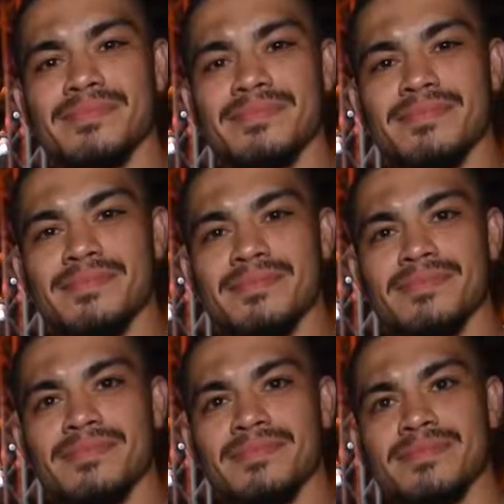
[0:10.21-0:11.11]

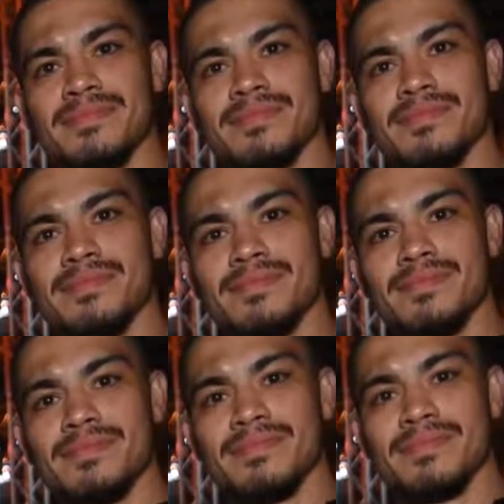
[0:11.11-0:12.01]

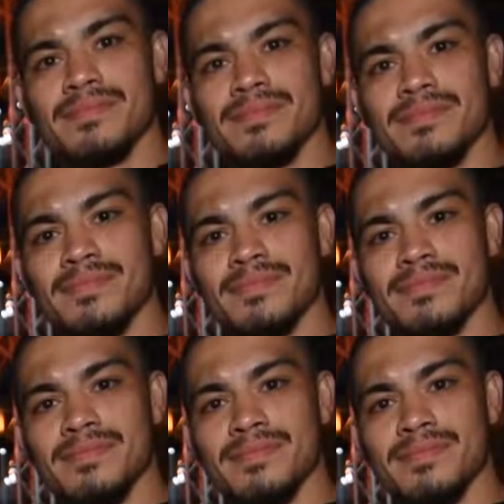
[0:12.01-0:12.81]
This person isn't speaking.